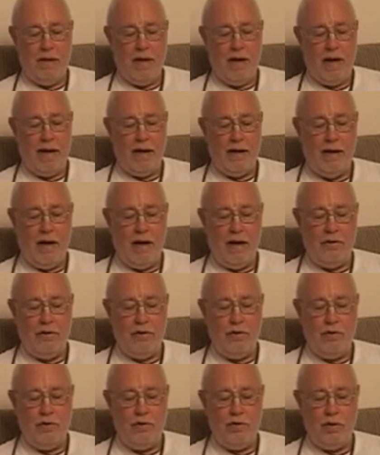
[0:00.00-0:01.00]
But I
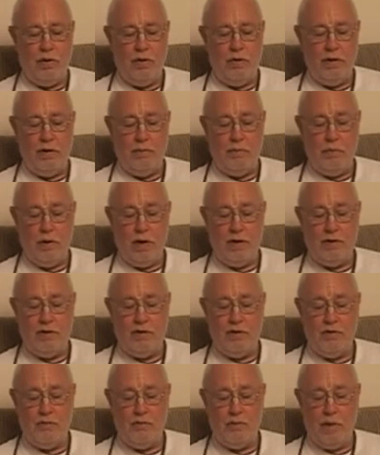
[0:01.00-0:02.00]
cannot do so in the
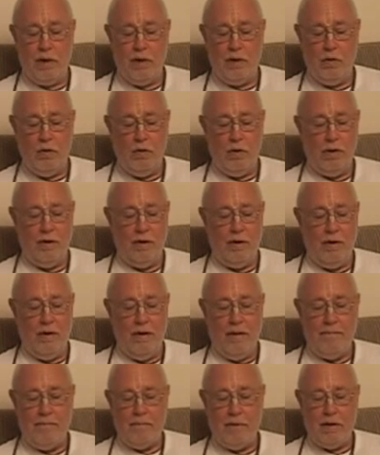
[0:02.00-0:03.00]
presence of my Lord,
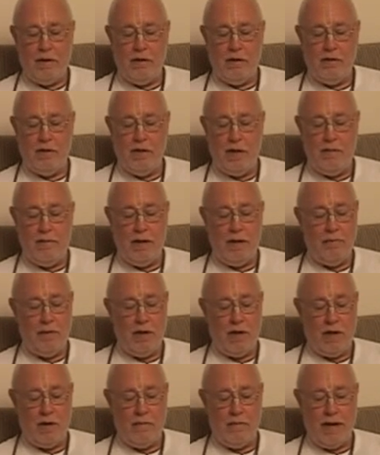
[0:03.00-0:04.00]
because he may
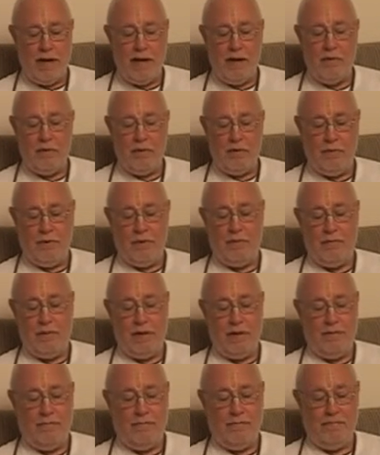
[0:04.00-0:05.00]
become angry with me.
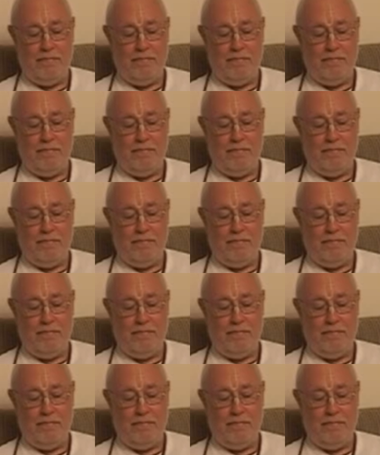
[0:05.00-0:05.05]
